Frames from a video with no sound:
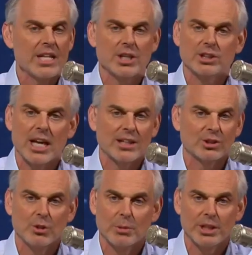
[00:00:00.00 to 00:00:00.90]
takes
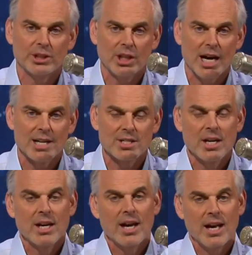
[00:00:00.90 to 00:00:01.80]
too many shots,
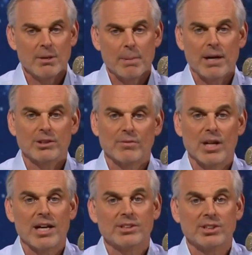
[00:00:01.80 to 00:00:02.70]
and the Bears have
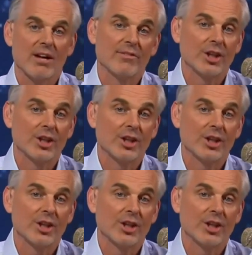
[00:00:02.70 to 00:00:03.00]
lost 7 in a